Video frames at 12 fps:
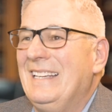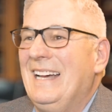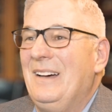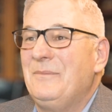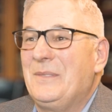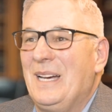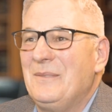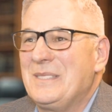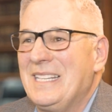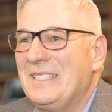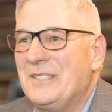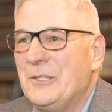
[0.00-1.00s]
I'm Tom
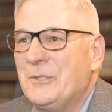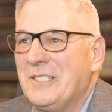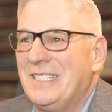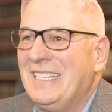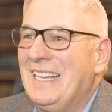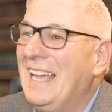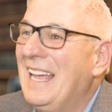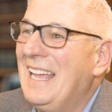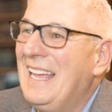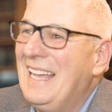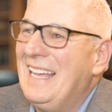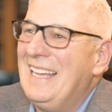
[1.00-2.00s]
Santucci.
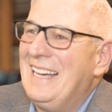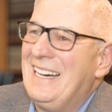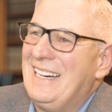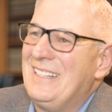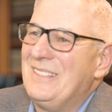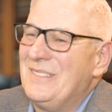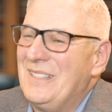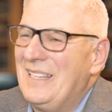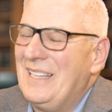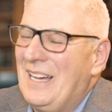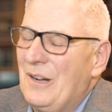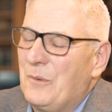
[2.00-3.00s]
I